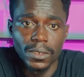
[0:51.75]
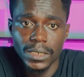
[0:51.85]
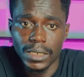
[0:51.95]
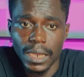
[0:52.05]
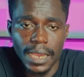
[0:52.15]

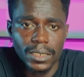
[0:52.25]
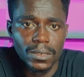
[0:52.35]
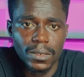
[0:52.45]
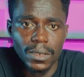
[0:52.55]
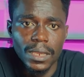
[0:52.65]

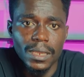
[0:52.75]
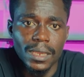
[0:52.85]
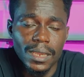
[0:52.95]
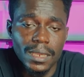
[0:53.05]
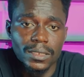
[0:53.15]
ISO
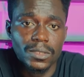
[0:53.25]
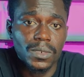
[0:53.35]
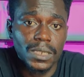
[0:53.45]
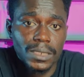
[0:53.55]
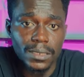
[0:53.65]
is to
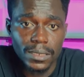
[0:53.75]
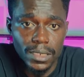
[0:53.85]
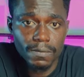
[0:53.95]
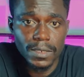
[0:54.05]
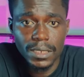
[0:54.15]
the
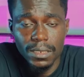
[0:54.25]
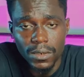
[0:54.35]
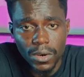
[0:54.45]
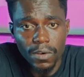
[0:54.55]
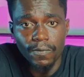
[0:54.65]
sensitivity
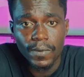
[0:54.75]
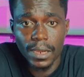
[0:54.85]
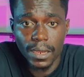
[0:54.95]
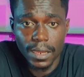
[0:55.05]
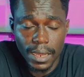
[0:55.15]
of
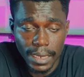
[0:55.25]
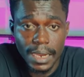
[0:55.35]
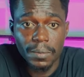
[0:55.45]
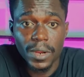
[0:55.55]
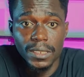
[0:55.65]
a
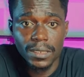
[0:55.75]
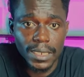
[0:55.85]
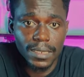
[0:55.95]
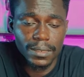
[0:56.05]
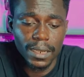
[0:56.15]
camera's
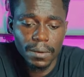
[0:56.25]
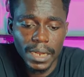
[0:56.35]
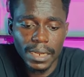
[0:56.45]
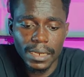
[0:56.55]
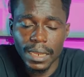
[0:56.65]
sensor
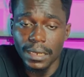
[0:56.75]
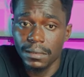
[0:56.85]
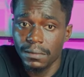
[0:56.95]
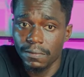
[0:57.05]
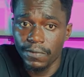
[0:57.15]
rather
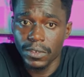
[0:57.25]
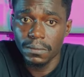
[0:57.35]
than film.